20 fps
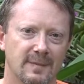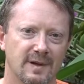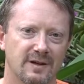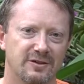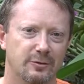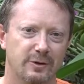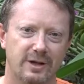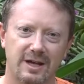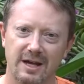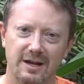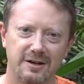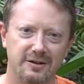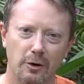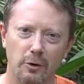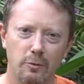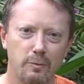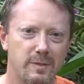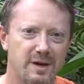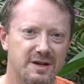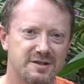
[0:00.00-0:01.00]
So again,
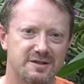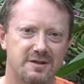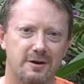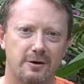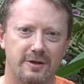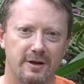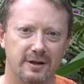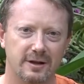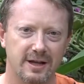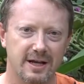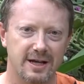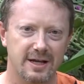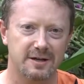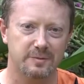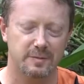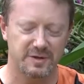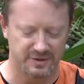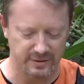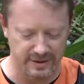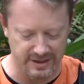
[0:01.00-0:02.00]
don't miss there the link
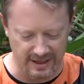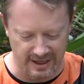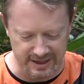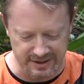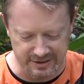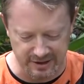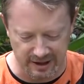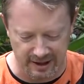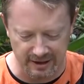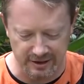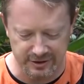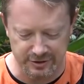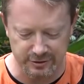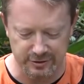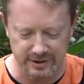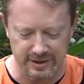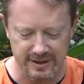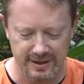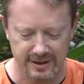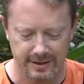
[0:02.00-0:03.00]
between
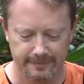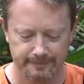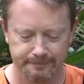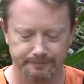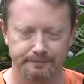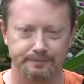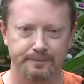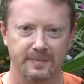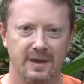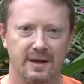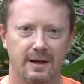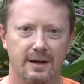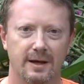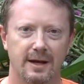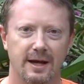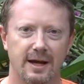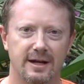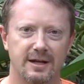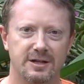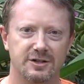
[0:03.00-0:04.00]
idolatry
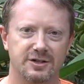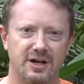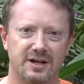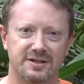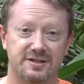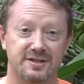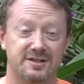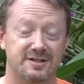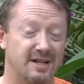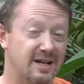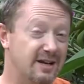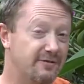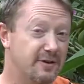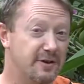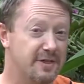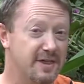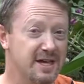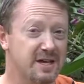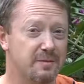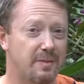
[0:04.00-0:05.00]
and injustice. And if you
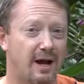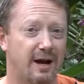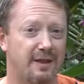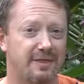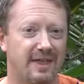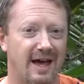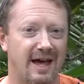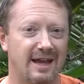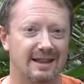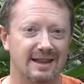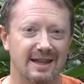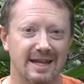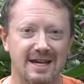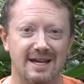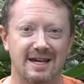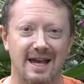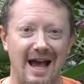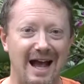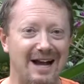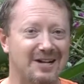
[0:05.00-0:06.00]
think about it, that
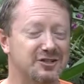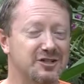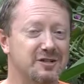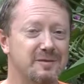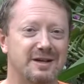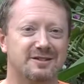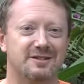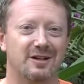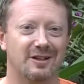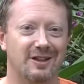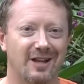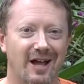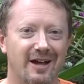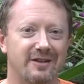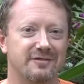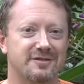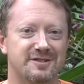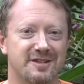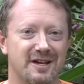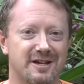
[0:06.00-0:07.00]
link actually makes a lot
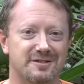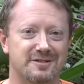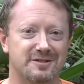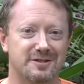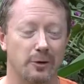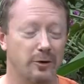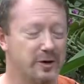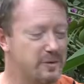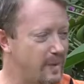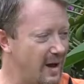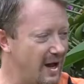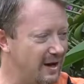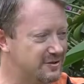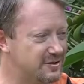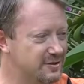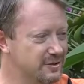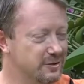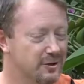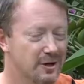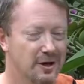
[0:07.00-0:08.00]
of sense. Going back
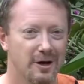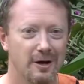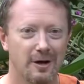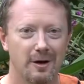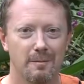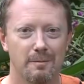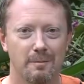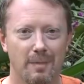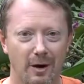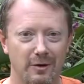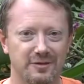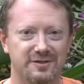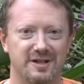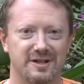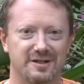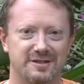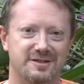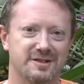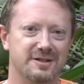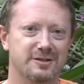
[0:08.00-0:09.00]
to
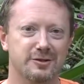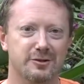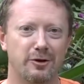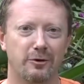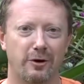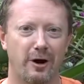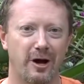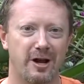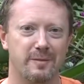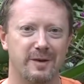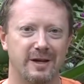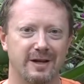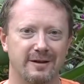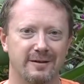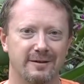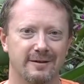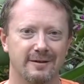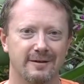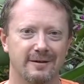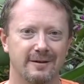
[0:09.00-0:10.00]
Moses in Deuteronomy
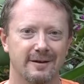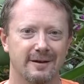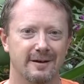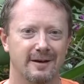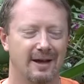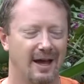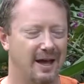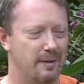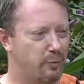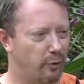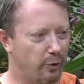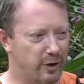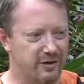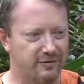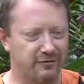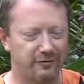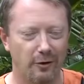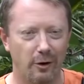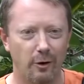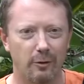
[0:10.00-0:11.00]
and pointing
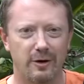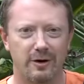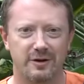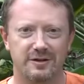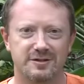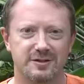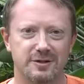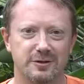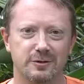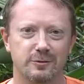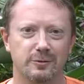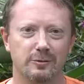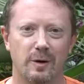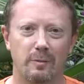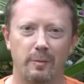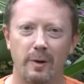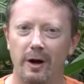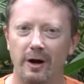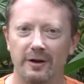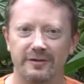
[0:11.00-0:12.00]
forward to
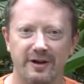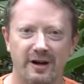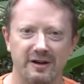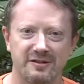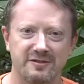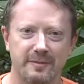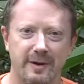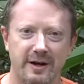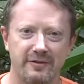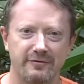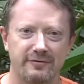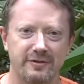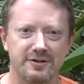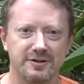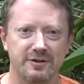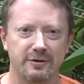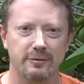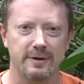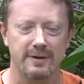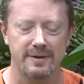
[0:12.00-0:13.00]
what Paul talks about in 1
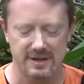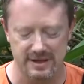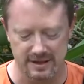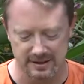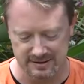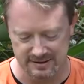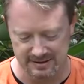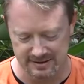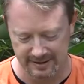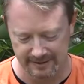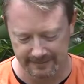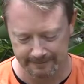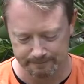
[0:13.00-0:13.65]
Corinthians.